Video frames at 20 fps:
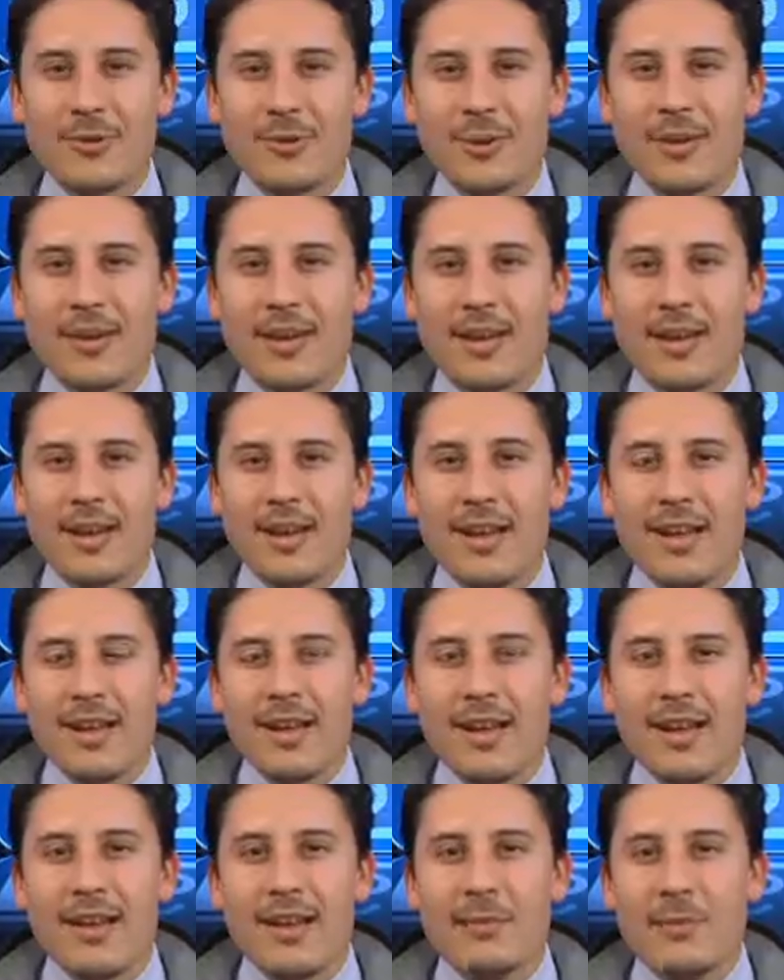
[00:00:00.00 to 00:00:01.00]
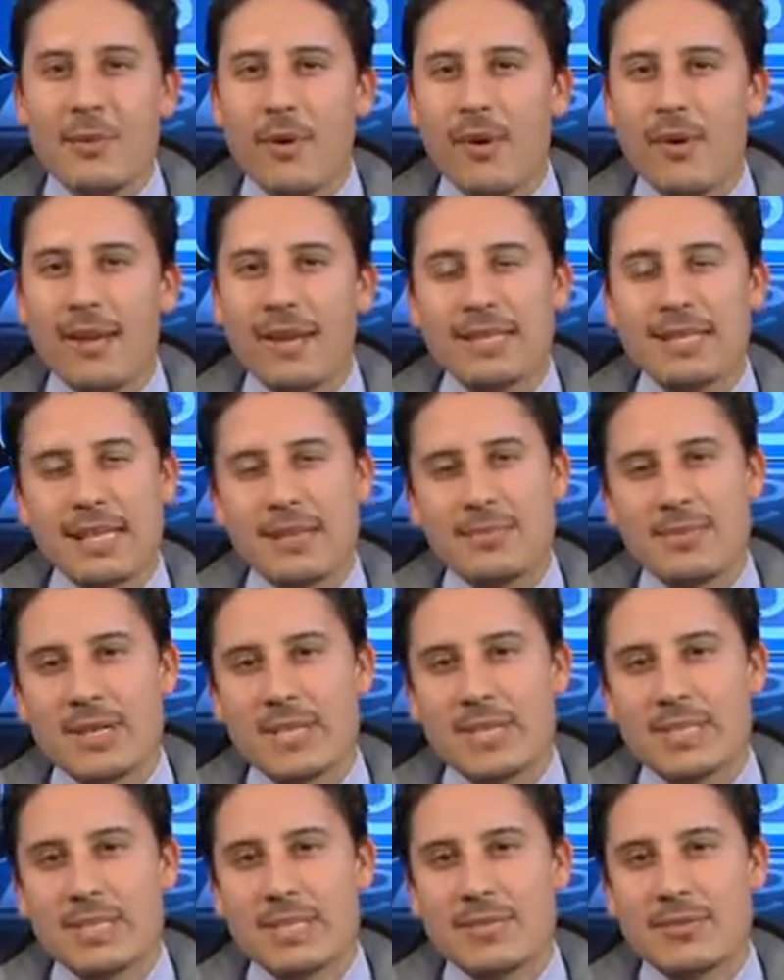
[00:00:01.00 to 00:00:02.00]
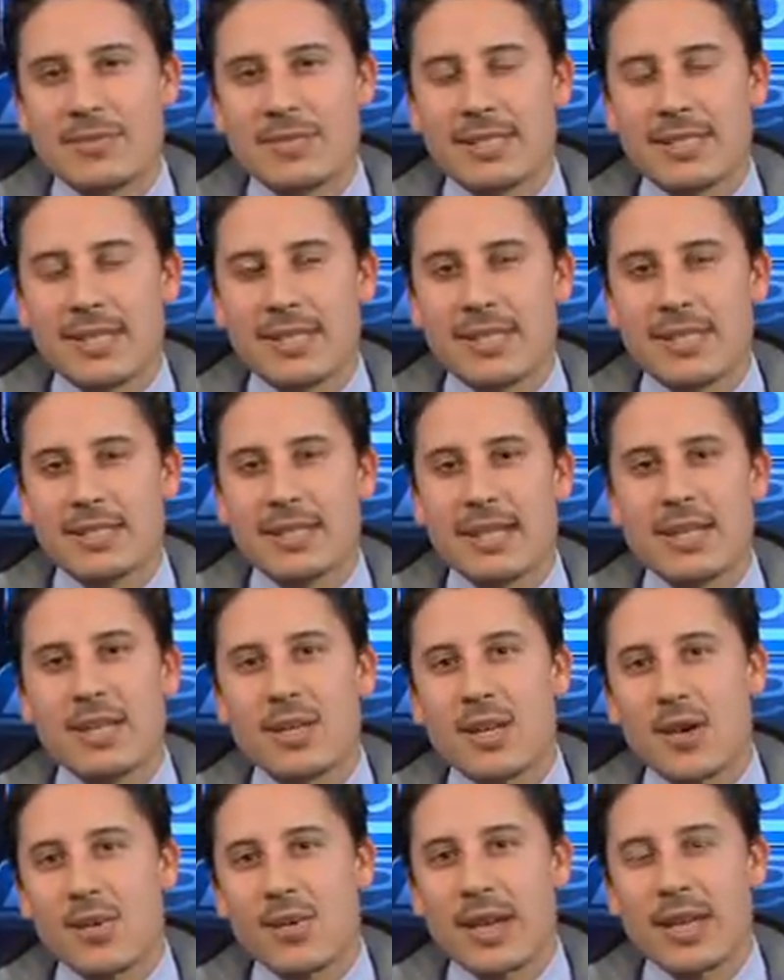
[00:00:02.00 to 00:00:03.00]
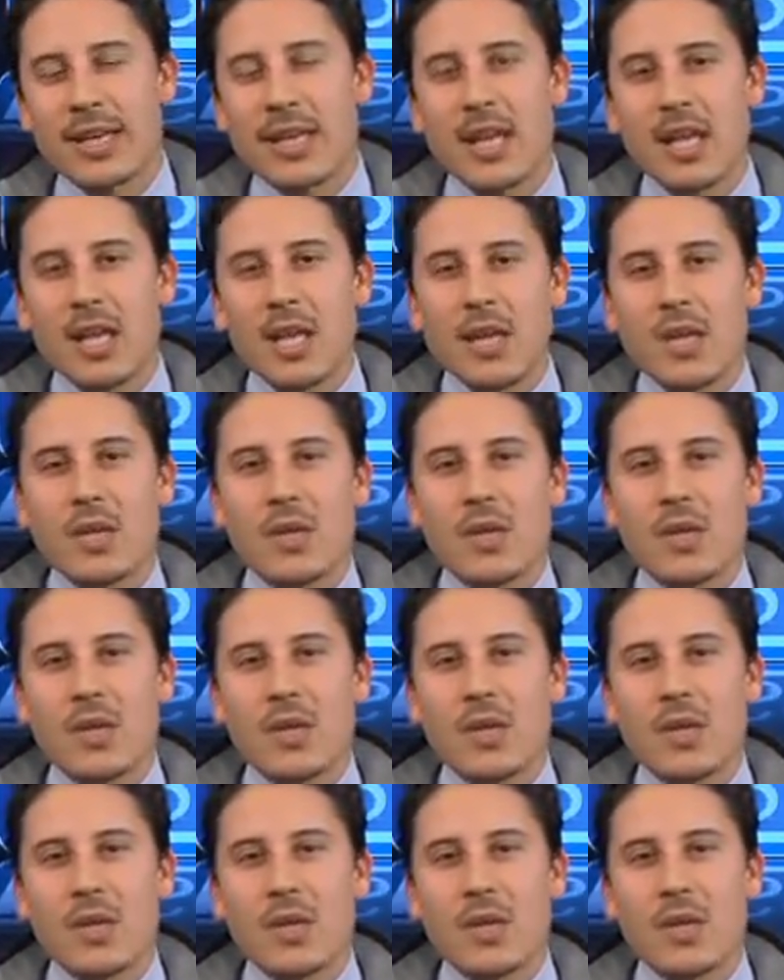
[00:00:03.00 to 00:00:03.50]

donor, well, he's going to be disinterested. And he said, you know what?